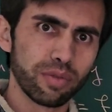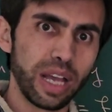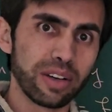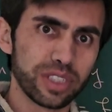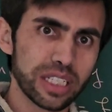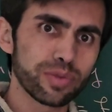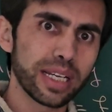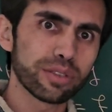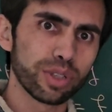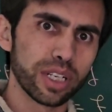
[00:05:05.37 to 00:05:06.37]
We have just
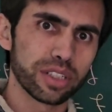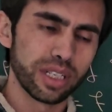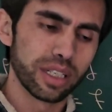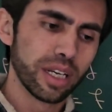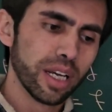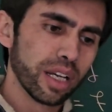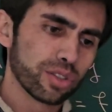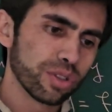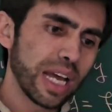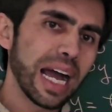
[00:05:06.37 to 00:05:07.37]
one connection.
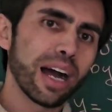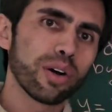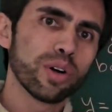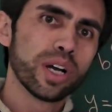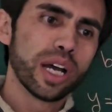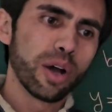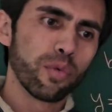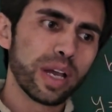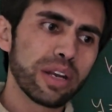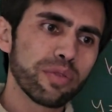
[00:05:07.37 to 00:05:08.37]
So now
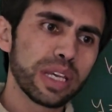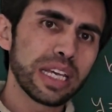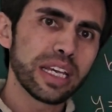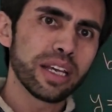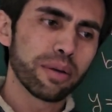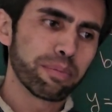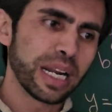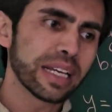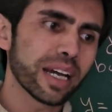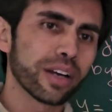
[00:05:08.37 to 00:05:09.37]
when we
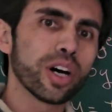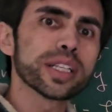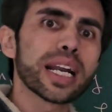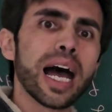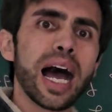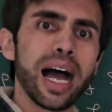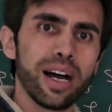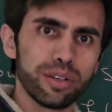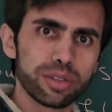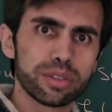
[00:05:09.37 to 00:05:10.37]
bring another
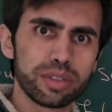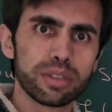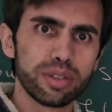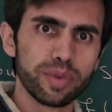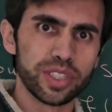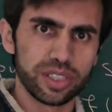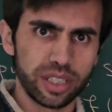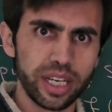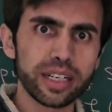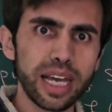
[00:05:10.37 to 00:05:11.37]
house, which is the
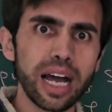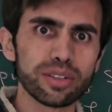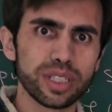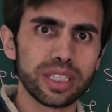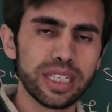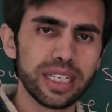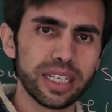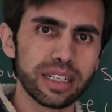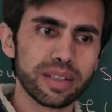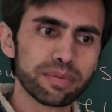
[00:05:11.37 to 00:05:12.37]
third house in
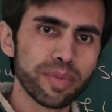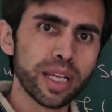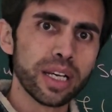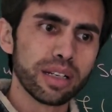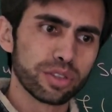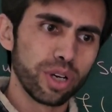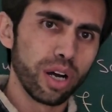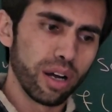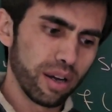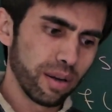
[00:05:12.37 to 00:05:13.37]
here,
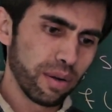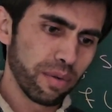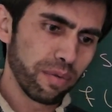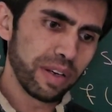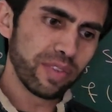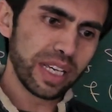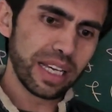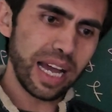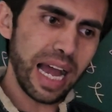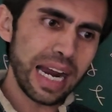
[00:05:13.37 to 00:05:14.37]
so when
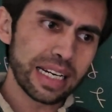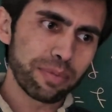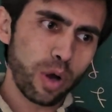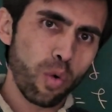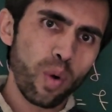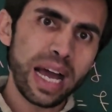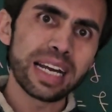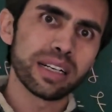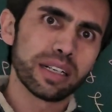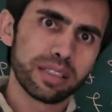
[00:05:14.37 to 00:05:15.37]
we add up
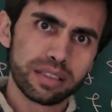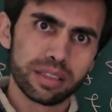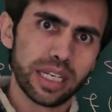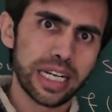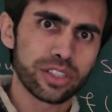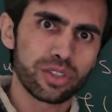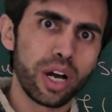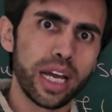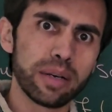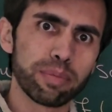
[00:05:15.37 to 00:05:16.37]
one
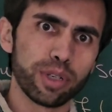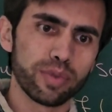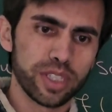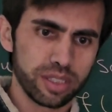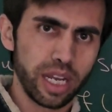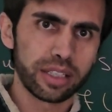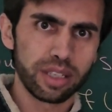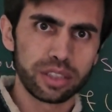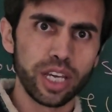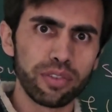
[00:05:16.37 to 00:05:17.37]
extra input, which is like
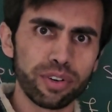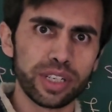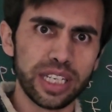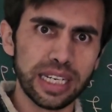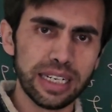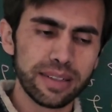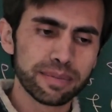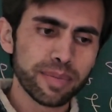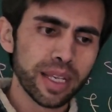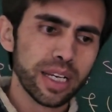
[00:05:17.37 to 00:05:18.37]
a telephone here,
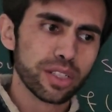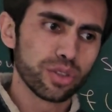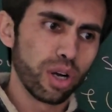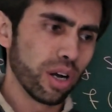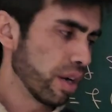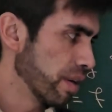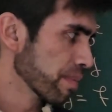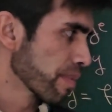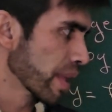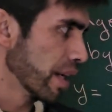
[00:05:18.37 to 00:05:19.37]

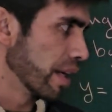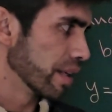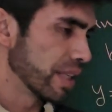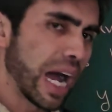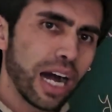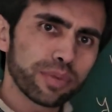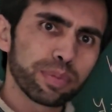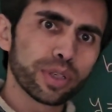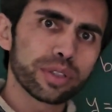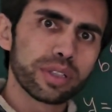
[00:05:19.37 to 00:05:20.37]
so the
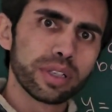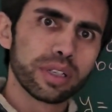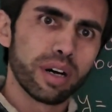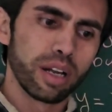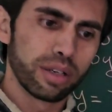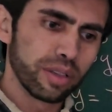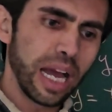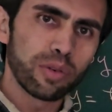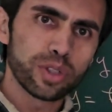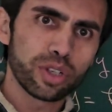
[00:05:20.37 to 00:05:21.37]
output,
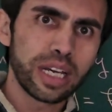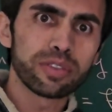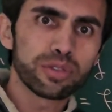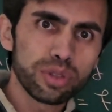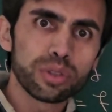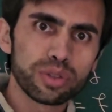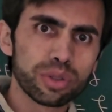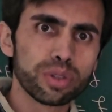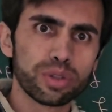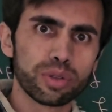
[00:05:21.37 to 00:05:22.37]
now we should have
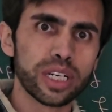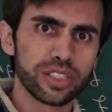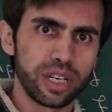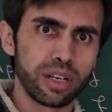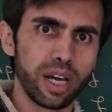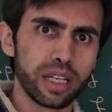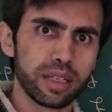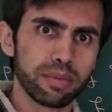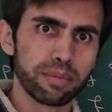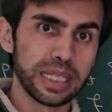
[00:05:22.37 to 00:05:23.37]
two connection line.
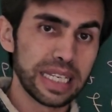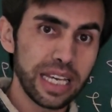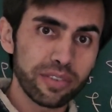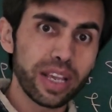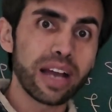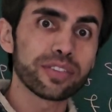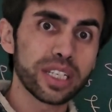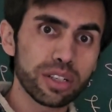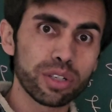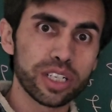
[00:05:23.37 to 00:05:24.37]
But here we have
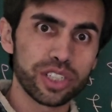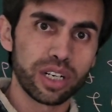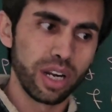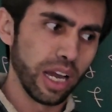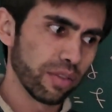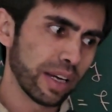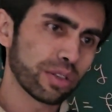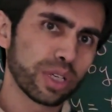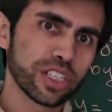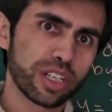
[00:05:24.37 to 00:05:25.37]
three connection line,
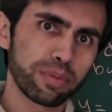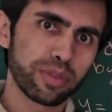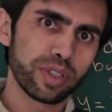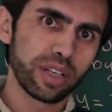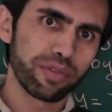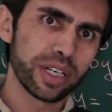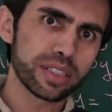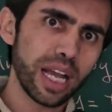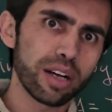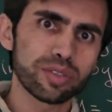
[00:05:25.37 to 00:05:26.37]
one connection between the
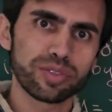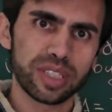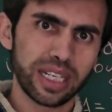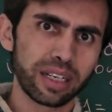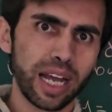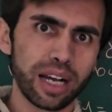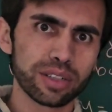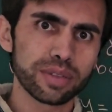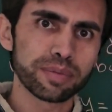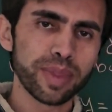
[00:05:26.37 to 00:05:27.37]
first house, second
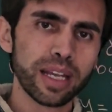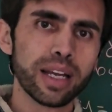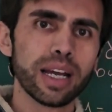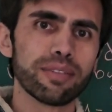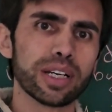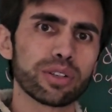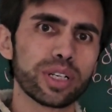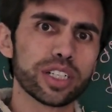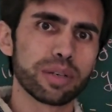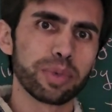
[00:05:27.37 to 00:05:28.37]
house, one
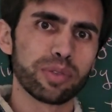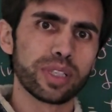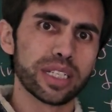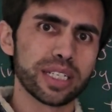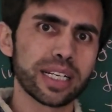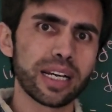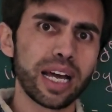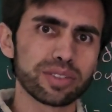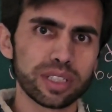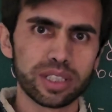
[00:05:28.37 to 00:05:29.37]
connection between the second
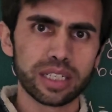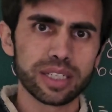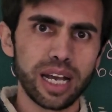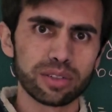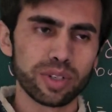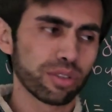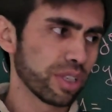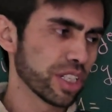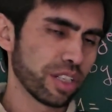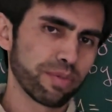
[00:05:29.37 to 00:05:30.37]
house and third house, one
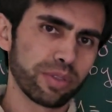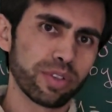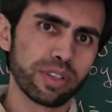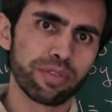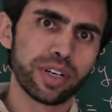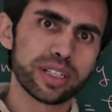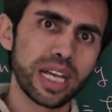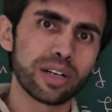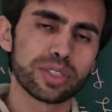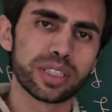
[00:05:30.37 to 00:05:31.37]
connection between the first
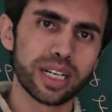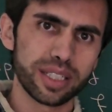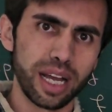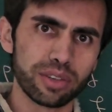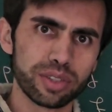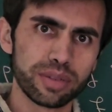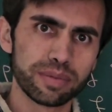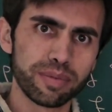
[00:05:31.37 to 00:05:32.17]
house and third house.